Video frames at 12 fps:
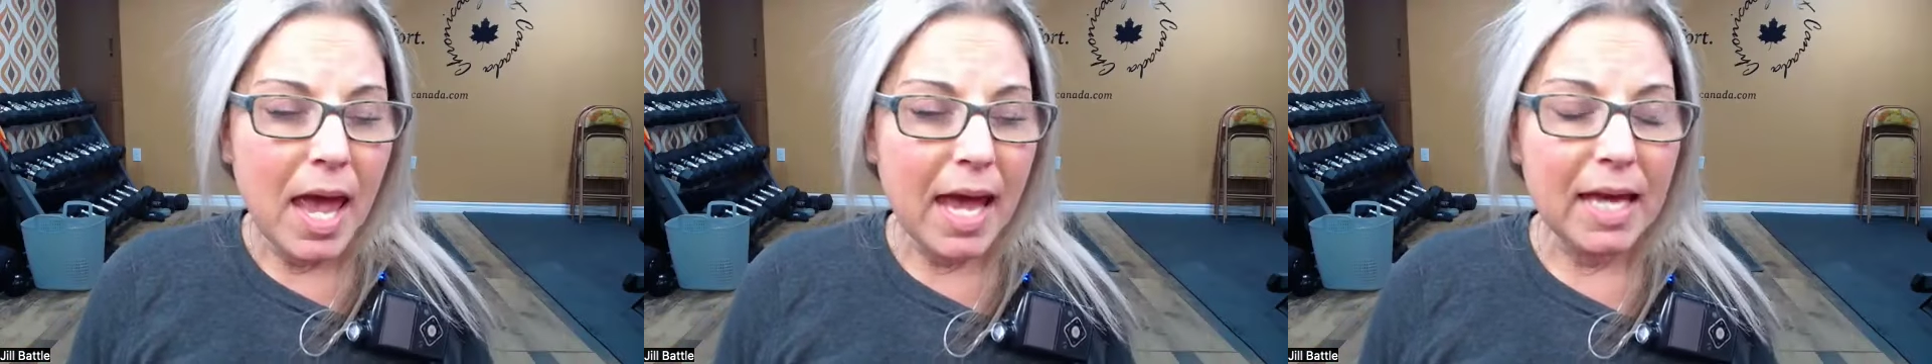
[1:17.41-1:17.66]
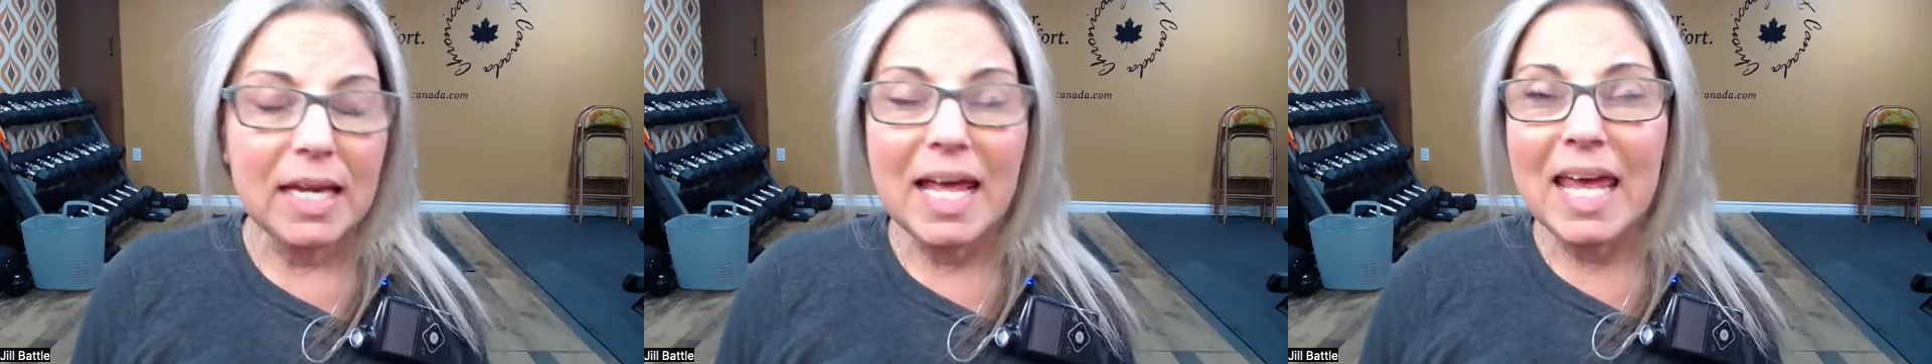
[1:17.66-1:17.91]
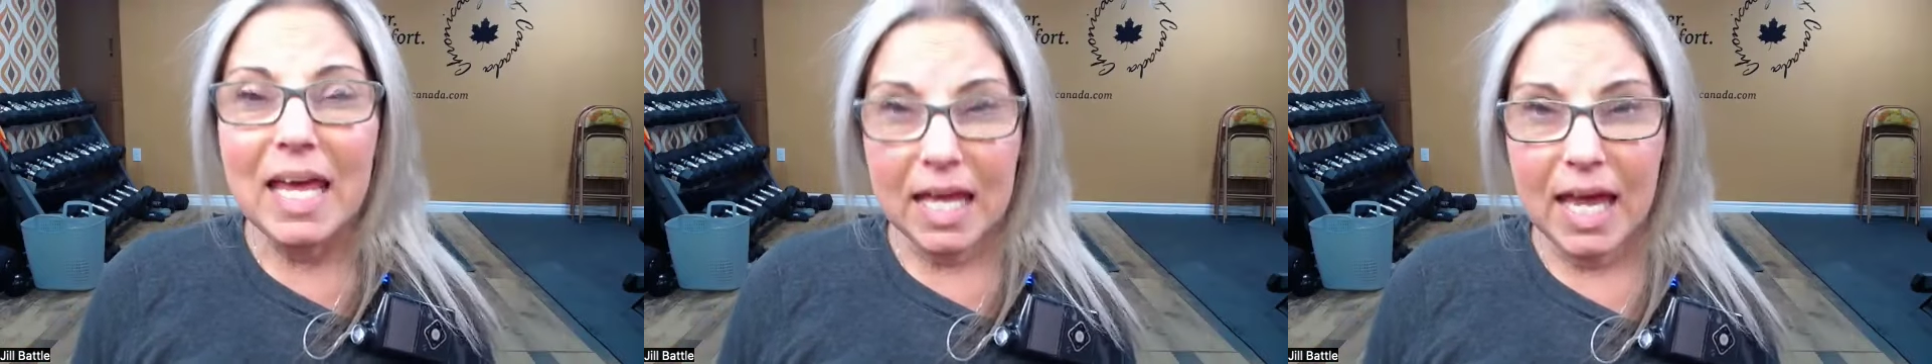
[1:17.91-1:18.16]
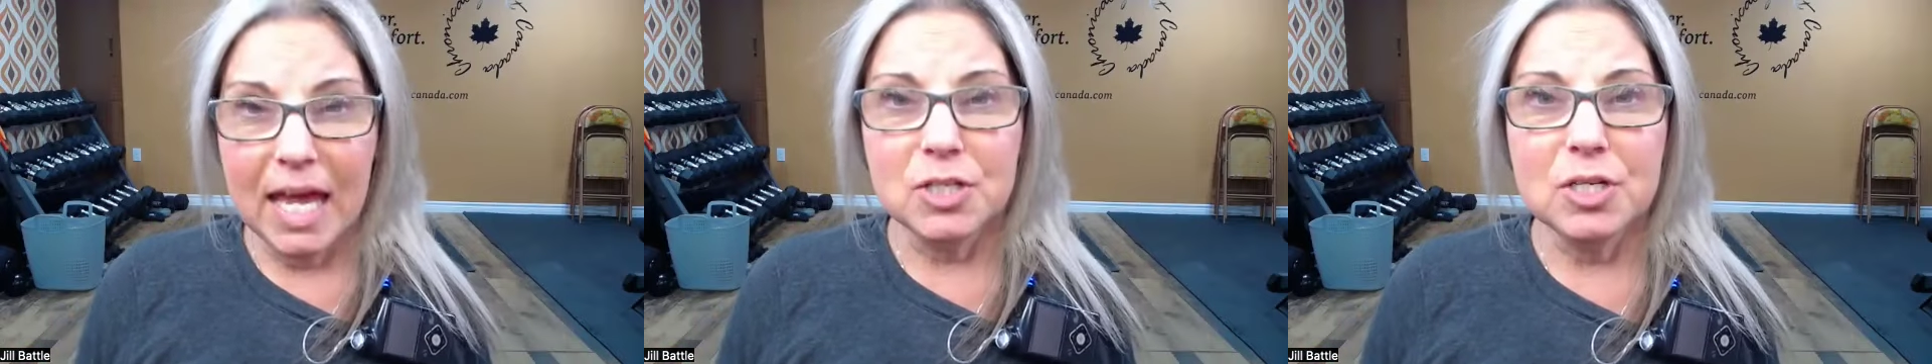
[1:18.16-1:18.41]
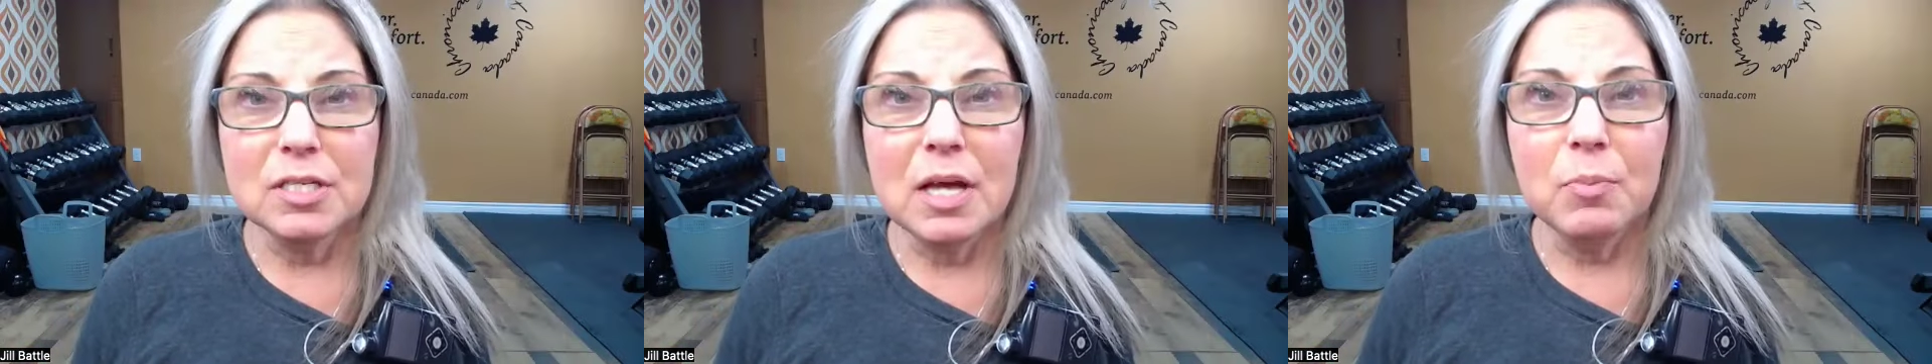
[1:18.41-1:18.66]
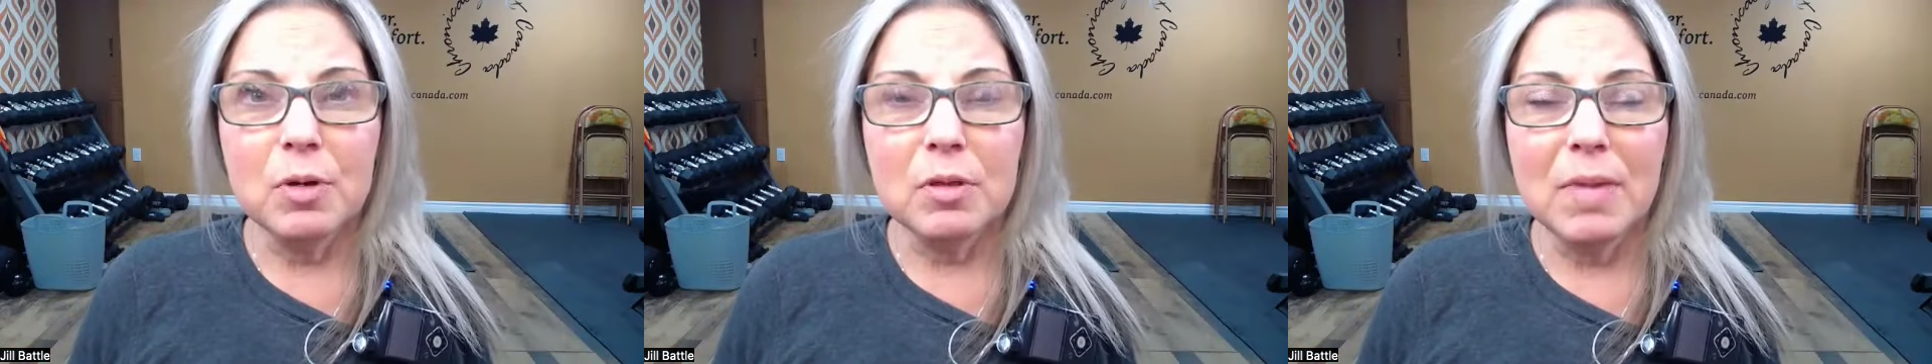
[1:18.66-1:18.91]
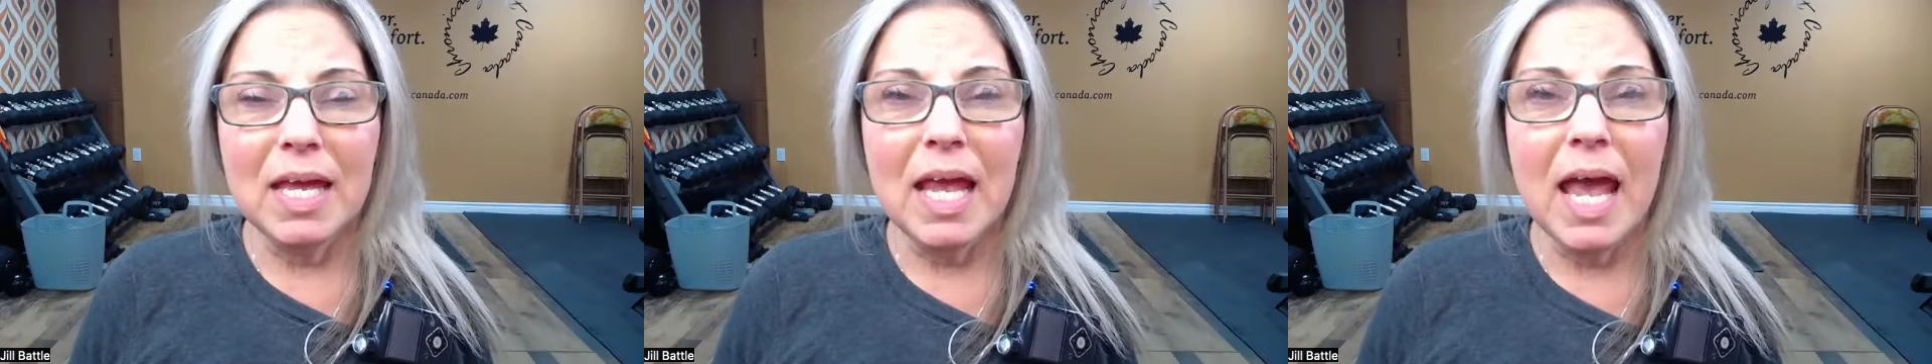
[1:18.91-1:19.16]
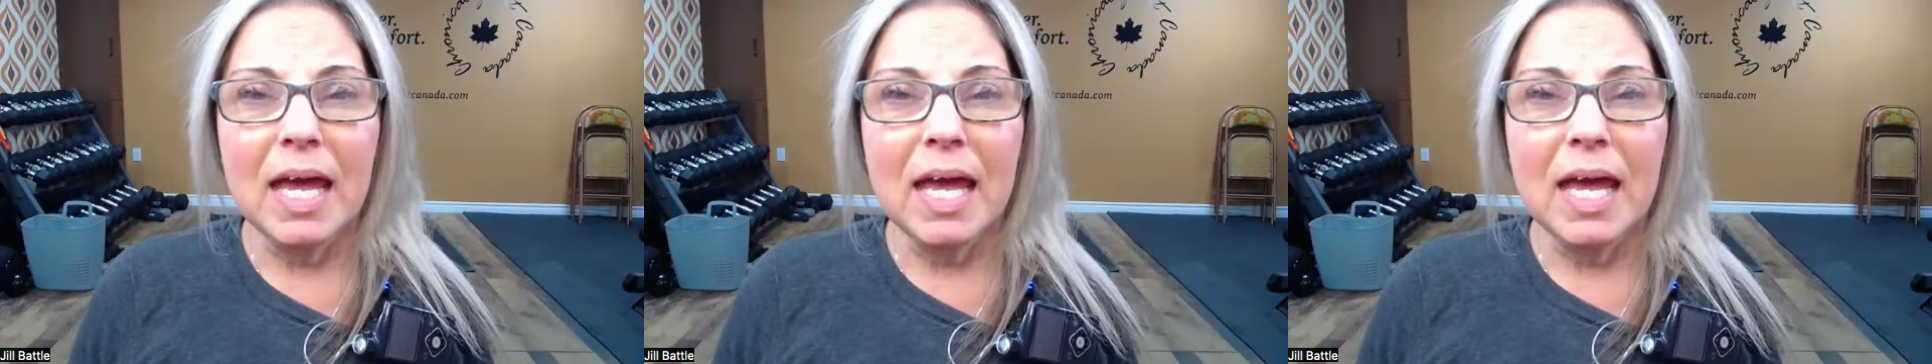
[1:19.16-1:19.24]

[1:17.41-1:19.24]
and it catches up with me,